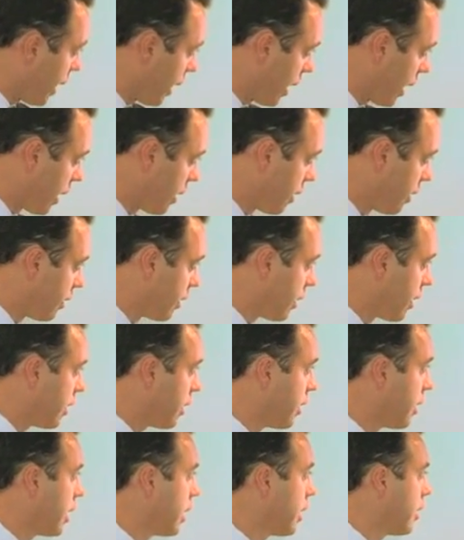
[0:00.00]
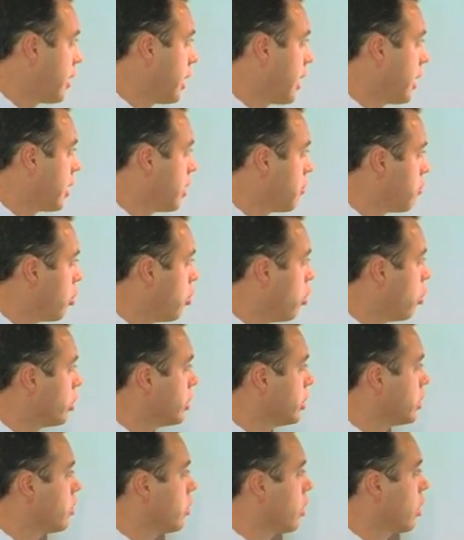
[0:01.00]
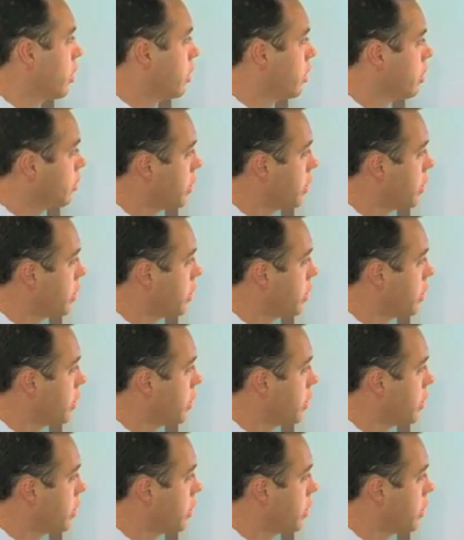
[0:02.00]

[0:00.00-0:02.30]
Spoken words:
And that imported growth